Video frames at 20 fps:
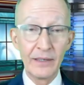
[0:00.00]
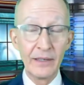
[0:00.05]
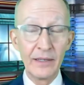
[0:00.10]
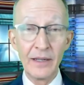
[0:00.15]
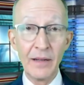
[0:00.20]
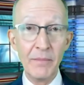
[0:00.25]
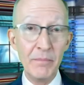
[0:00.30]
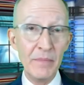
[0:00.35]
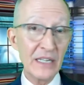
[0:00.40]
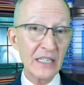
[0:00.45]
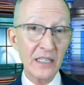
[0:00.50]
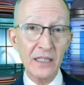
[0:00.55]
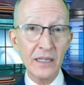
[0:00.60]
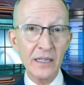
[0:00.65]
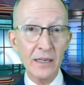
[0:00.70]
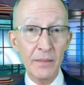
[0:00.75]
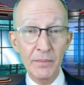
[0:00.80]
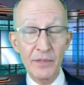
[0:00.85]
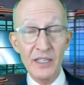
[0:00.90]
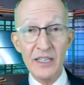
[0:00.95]
a missed
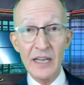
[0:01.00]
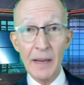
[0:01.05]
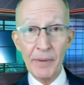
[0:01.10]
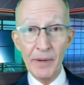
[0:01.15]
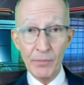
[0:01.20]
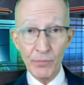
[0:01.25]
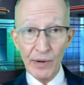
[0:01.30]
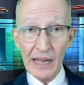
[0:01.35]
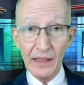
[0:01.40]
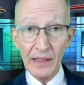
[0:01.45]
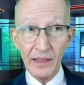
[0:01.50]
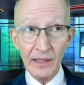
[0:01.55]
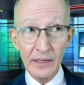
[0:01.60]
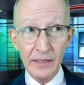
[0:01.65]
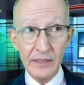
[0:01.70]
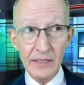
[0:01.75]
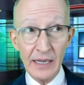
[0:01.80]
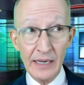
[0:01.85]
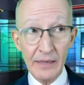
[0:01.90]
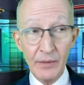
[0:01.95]
step in breath,
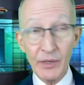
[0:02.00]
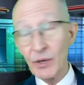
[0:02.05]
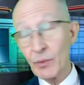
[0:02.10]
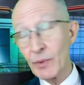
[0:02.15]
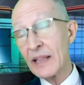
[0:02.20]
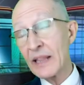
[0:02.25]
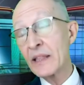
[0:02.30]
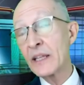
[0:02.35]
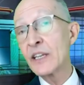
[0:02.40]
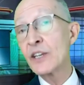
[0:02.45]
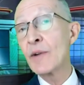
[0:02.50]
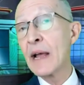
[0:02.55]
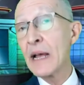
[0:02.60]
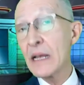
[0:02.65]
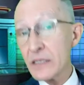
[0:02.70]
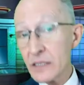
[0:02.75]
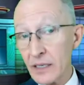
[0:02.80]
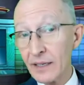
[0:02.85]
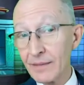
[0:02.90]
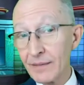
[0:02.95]
said, You know what I think you're
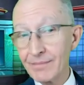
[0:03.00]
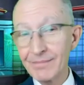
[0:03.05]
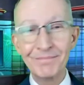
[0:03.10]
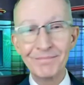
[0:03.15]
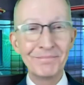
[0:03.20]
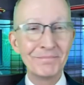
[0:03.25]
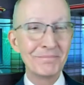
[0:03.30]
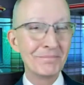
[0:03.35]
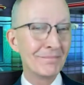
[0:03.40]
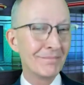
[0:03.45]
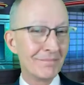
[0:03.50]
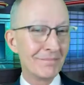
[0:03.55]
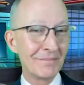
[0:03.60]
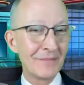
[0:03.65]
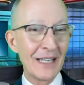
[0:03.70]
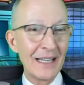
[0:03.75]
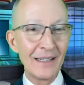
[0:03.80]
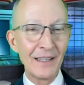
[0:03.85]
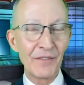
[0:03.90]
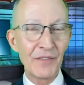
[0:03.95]
asking? Hmm,
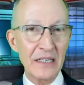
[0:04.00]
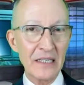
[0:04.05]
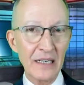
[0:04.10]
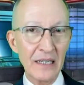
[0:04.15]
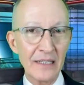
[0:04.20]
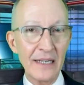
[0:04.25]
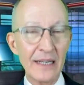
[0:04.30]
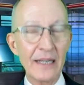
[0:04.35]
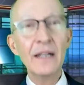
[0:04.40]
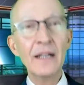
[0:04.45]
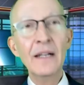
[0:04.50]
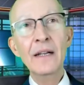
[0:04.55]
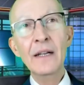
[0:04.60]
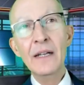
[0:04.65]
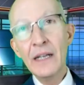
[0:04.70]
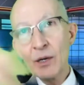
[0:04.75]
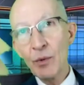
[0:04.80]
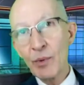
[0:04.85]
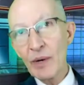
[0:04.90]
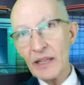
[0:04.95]
love that technique.
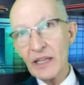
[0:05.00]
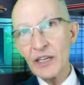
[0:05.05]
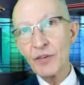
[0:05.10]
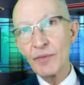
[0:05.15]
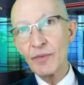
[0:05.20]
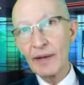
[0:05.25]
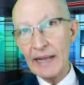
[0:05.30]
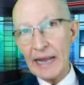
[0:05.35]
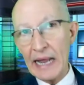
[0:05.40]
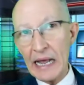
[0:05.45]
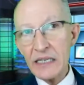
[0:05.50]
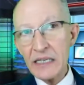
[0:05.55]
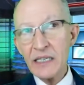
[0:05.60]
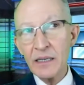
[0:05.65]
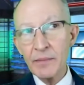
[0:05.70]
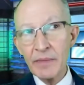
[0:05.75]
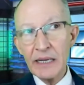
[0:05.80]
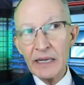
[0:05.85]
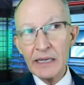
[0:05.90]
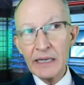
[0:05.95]
You know what I think you're really
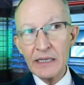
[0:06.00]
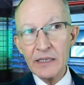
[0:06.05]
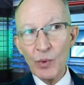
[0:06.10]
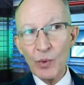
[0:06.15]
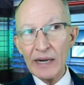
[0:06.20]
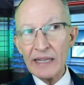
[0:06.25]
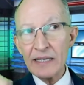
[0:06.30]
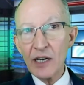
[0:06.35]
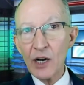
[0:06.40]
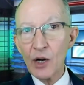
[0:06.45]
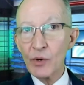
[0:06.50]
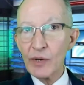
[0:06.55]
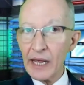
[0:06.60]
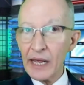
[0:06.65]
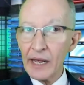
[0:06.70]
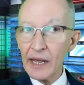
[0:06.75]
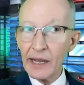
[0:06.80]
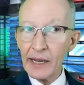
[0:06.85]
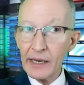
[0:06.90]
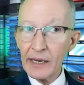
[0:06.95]
asking me is when is it
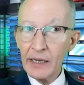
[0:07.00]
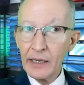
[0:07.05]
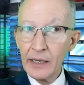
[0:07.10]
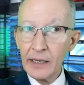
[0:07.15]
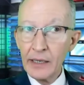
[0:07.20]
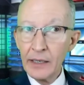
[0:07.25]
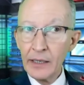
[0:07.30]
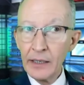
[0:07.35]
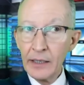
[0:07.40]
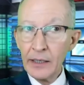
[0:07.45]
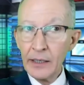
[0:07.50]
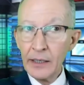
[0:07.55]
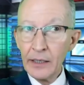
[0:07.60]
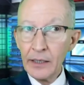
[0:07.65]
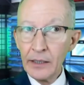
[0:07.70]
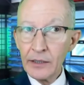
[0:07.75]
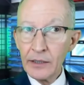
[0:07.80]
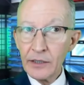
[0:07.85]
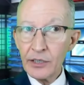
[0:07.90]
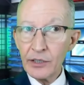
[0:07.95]
okay
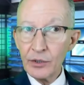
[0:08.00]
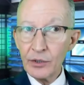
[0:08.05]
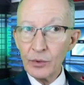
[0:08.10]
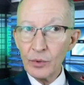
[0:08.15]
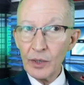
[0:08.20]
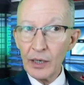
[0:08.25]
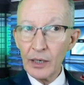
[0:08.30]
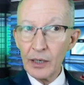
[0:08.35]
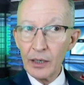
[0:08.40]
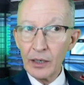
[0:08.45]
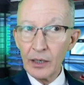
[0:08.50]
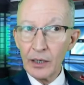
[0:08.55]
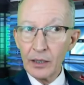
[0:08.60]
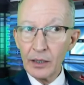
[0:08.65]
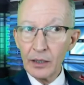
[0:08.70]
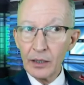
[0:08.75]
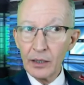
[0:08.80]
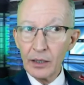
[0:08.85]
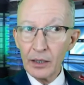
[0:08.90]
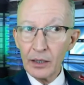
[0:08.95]
to uh,
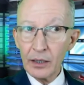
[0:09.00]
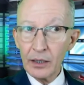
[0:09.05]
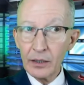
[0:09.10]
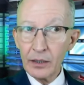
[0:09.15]
uh,